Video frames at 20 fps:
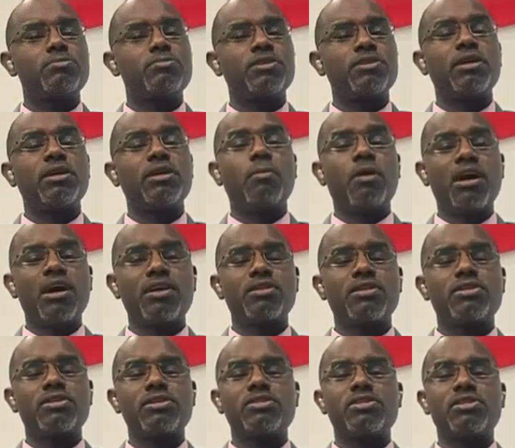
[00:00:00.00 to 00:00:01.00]
That means the
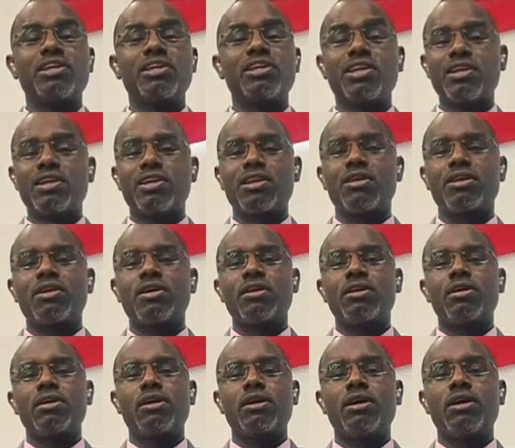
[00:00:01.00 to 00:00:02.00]
market is
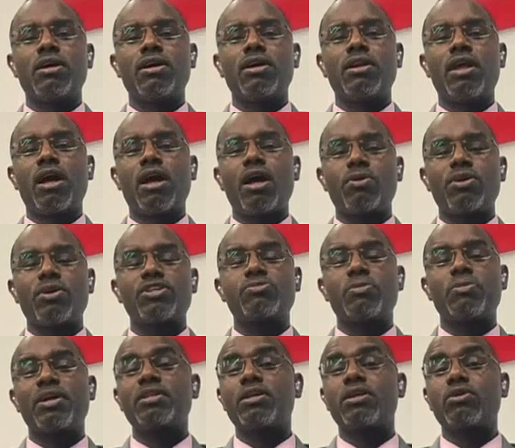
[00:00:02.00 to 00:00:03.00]
clearly
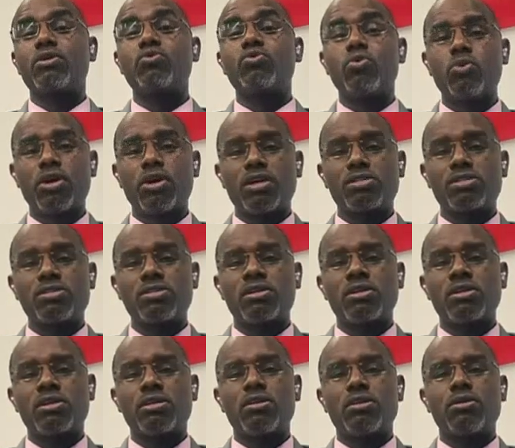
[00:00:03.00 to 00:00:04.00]
now expecting 2
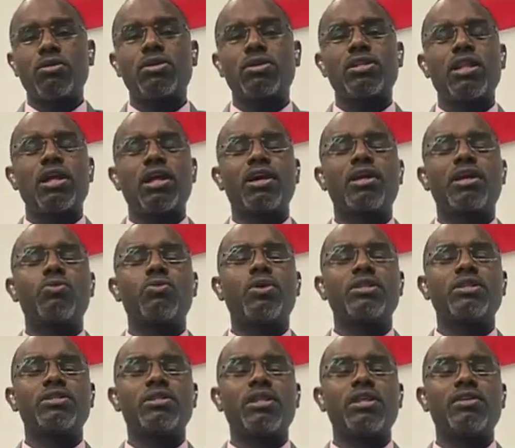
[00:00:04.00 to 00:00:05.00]
cuts, not
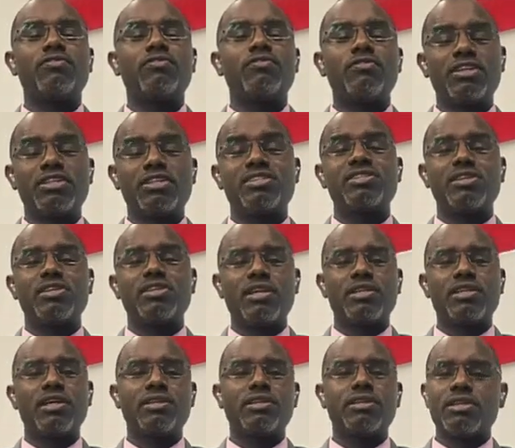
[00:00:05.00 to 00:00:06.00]
like what the Fed
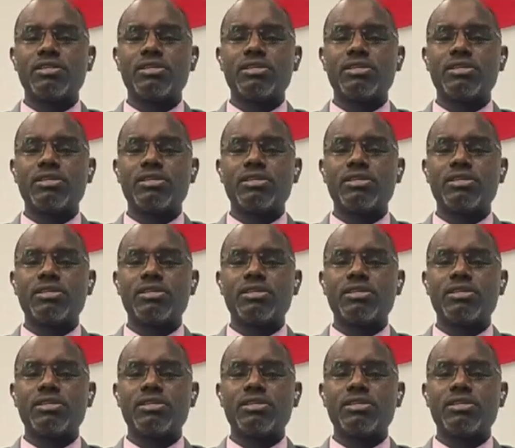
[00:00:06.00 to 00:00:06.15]
said,